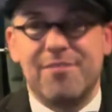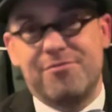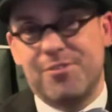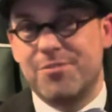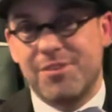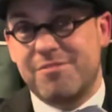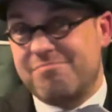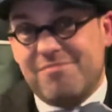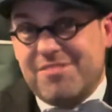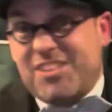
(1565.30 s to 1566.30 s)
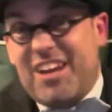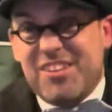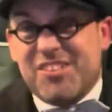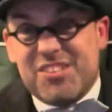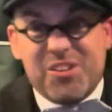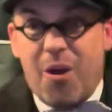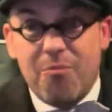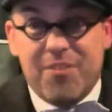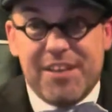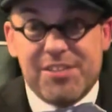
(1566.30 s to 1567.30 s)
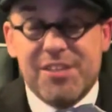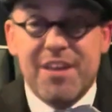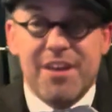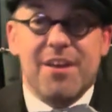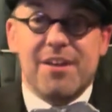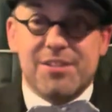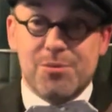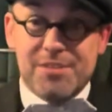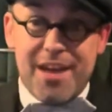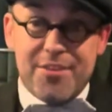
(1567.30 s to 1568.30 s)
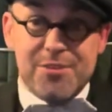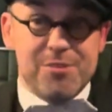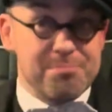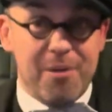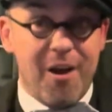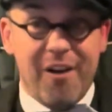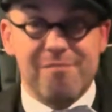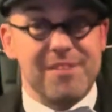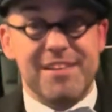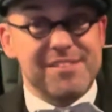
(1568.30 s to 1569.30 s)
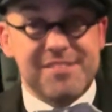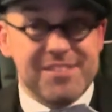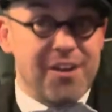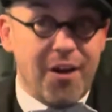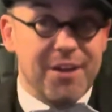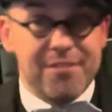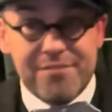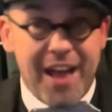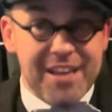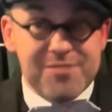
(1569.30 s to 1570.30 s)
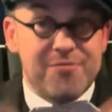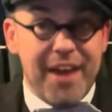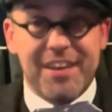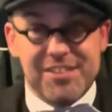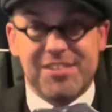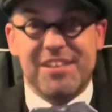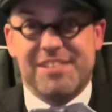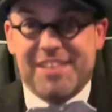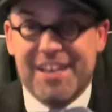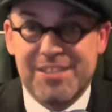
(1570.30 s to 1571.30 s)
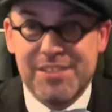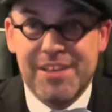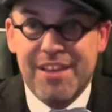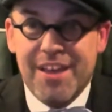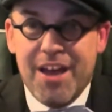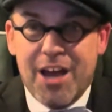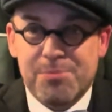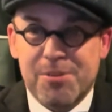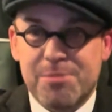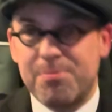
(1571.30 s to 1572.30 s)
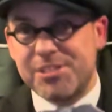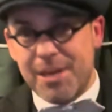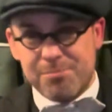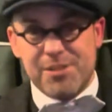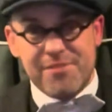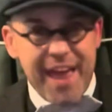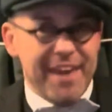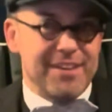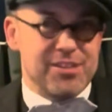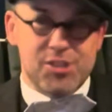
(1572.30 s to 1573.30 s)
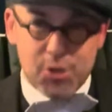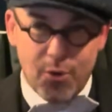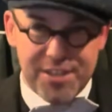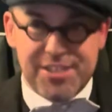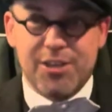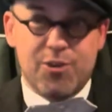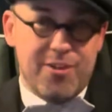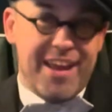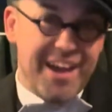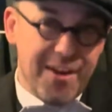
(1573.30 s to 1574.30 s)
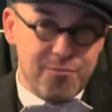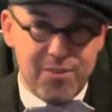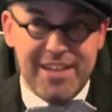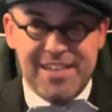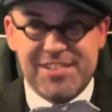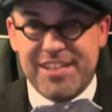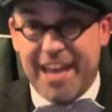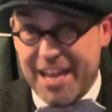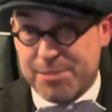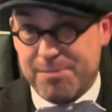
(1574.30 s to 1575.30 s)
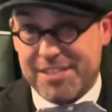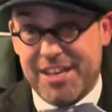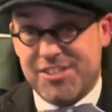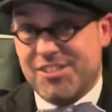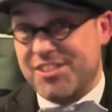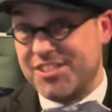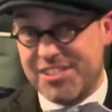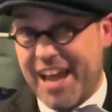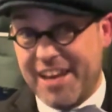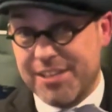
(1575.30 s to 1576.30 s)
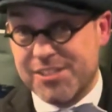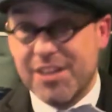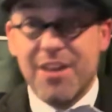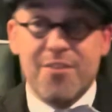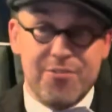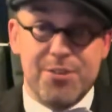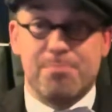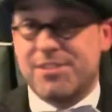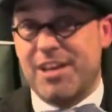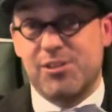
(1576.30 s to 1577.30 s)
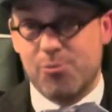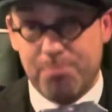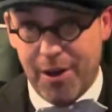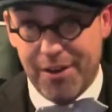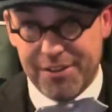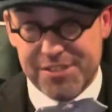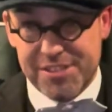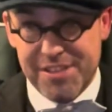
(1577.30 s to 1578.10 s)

through the challenges and conflicts till death do us part. It kind of has vanished these days. I suppose the perception of endless choice can create unrealistic expectations and standards for the potential partners,